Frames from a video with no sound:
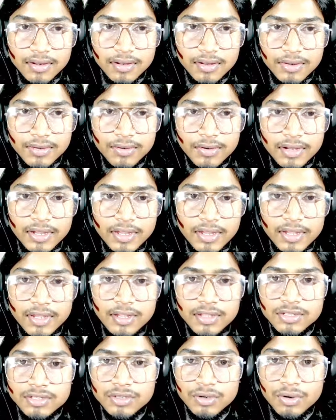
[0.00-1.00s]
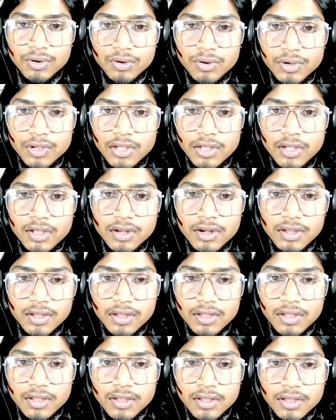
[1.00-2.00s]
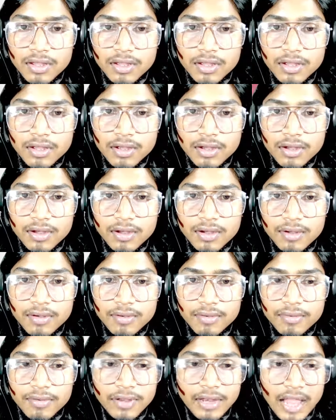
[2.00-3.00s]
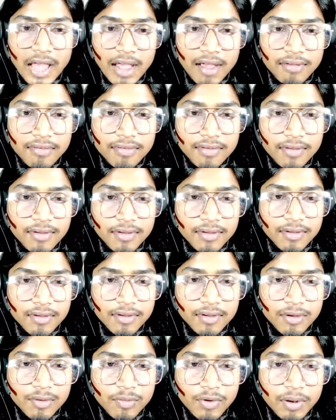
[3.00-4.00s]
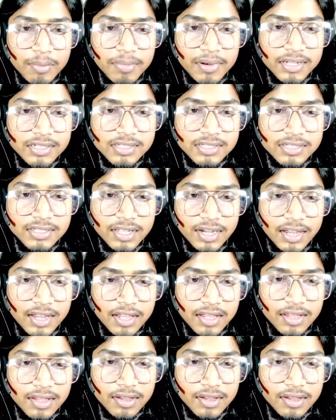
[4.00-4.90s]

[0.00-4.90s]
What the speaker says: Okay, so here we'll have 1 plus 3.